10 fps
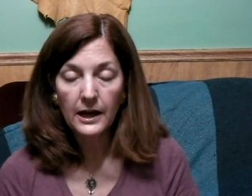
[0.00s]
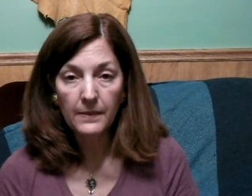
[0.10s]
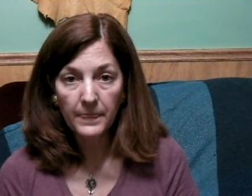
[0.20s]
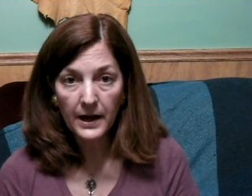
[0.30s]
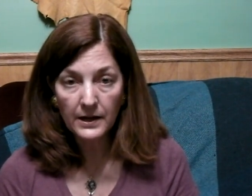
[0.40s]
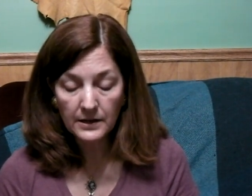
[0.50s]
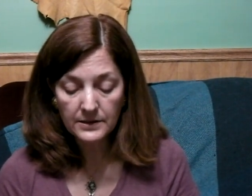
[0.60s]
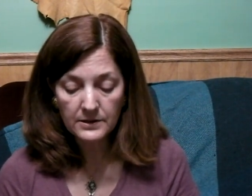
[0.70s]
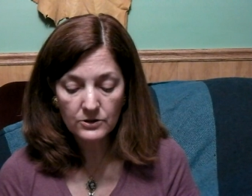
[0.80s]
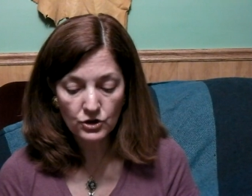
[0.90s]
and that
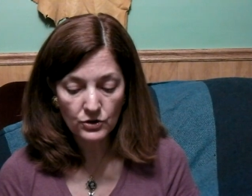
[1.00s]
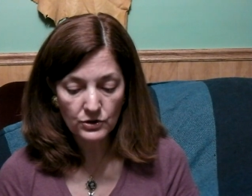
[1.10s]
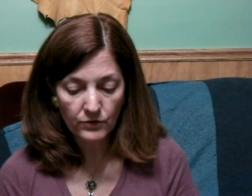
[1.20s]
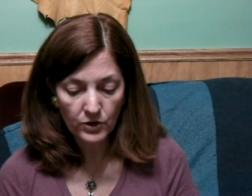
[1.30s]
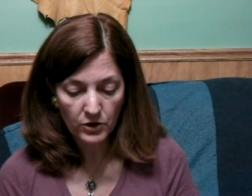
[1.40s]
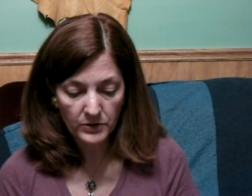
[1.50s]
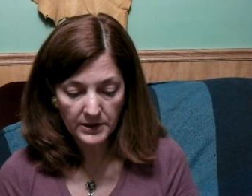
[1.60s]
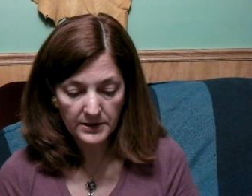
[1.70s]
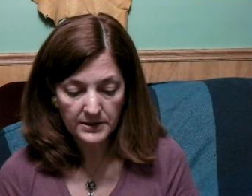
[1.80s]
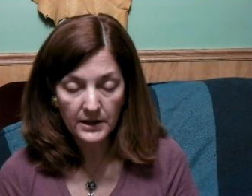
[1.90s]
is that Joseph
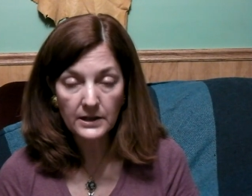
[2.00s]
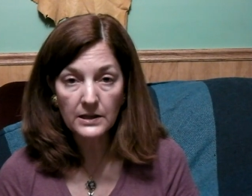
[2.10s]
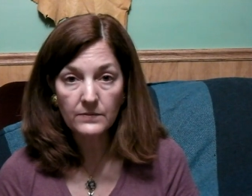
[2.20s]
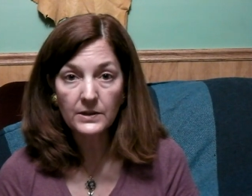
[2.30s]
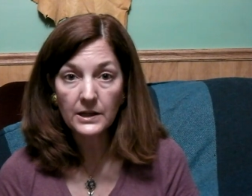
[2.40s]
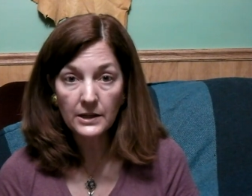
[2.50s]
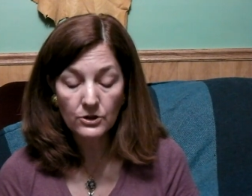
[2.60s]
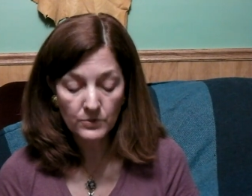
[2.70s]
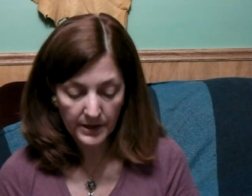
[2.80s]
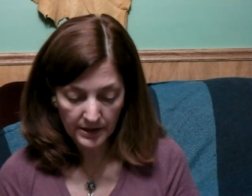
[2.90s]
Kony is not even
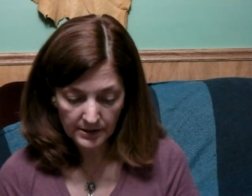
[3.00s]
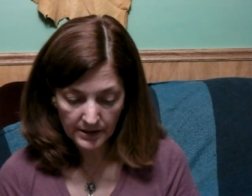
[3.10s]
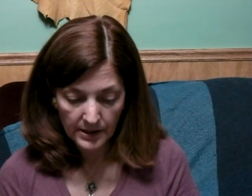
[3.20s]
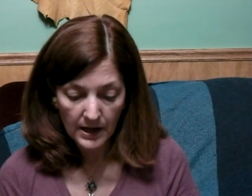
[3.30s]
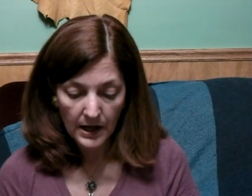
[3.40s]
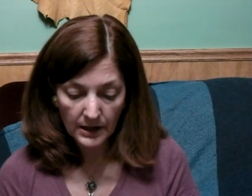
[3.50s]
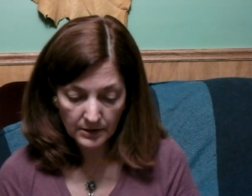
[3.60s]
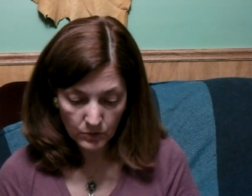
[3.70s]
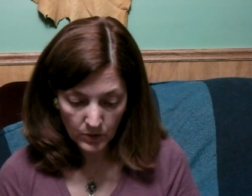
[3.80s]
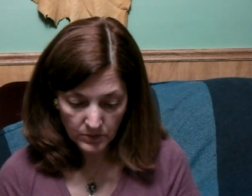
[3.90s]
in Uganda,
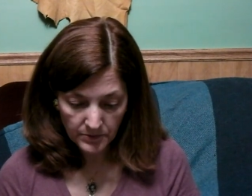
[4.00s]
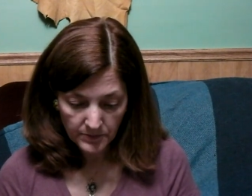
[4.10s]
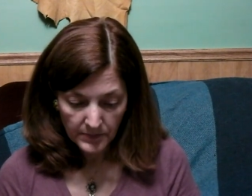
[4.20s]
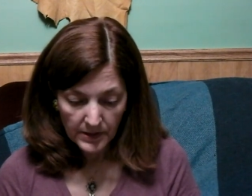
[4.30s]
unquote.